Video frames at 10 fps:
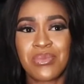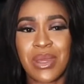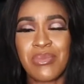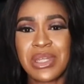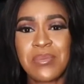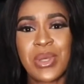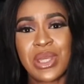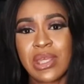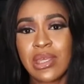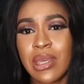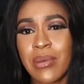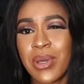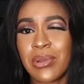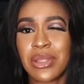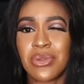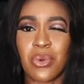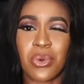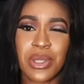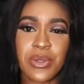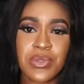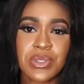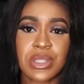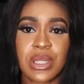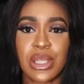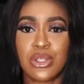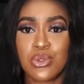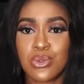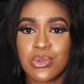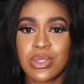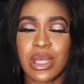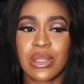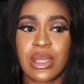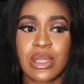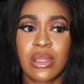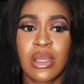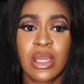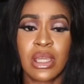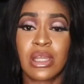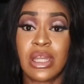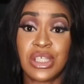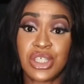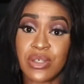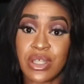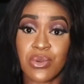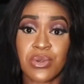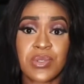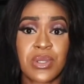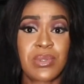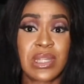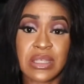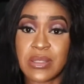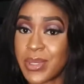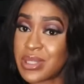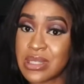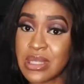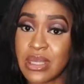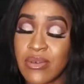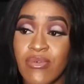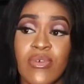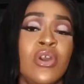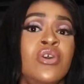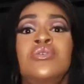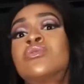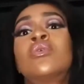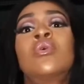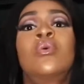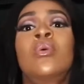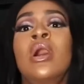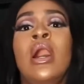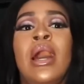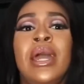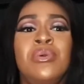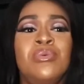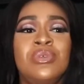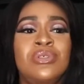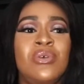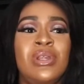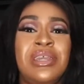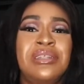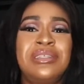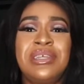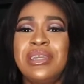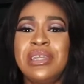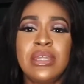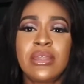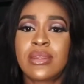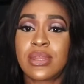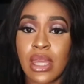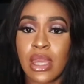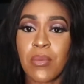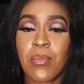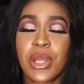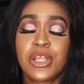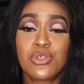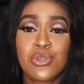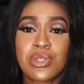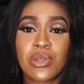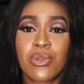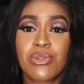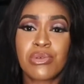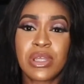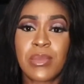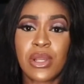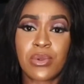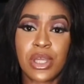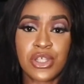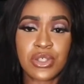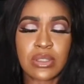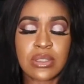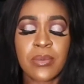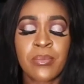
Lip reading: really picky about like the oils that I use, and then in Nigeria the oils are really expensive, so it's not like a daily thing, but I do use it on 3 main occasions.